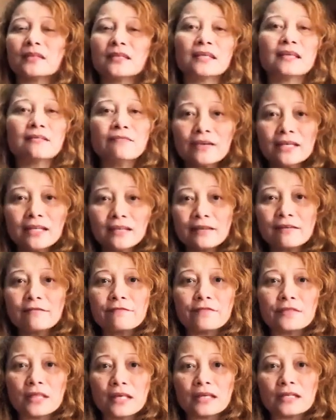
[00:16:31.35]
Even if
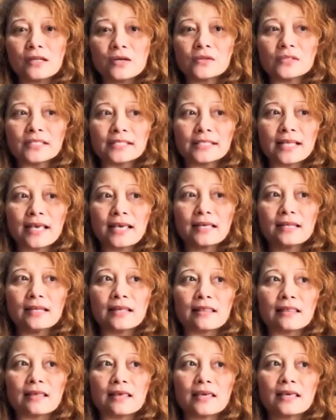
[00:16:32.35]
they don't say
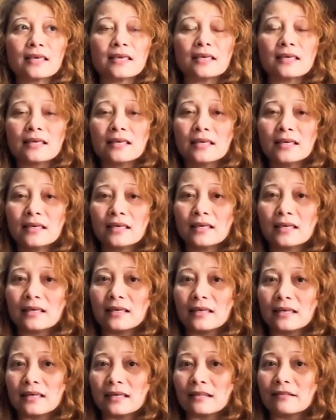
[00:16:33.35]
anything,
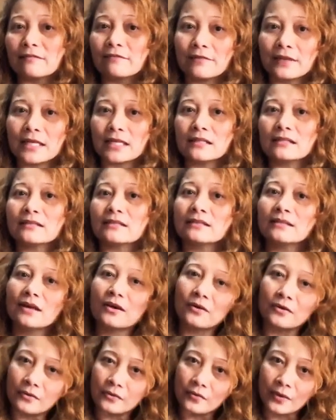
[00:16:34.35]
it feels
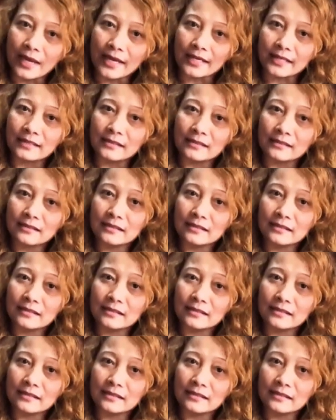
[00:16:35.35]
right.